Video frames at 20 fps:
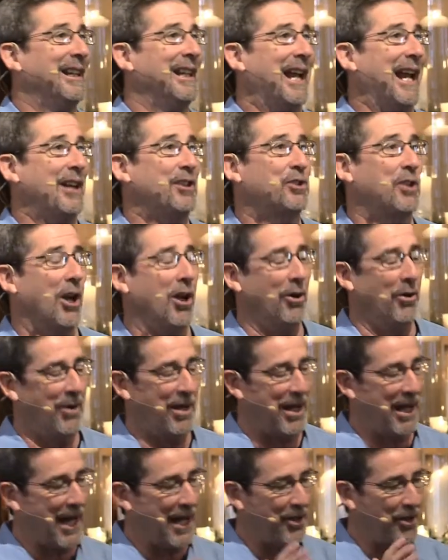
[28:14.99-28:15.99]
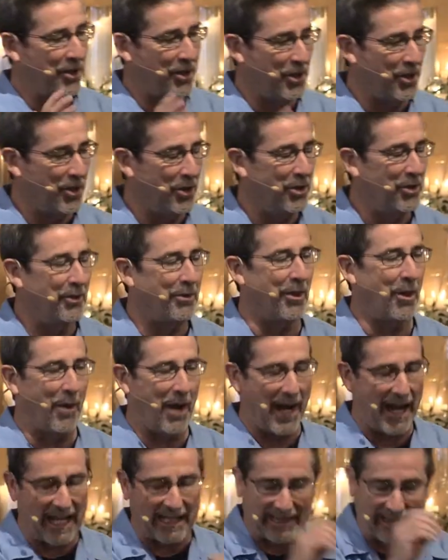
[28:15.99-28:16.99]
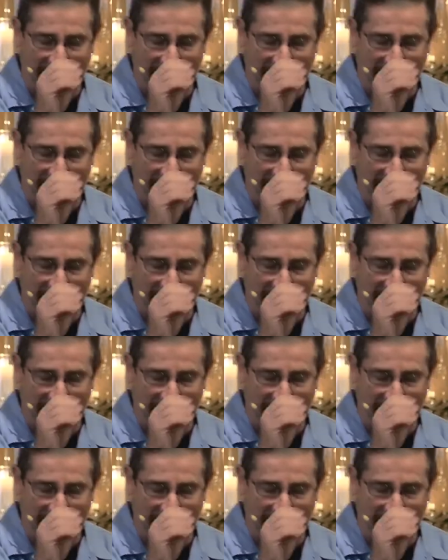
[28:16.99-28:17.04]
And so I knew, though I had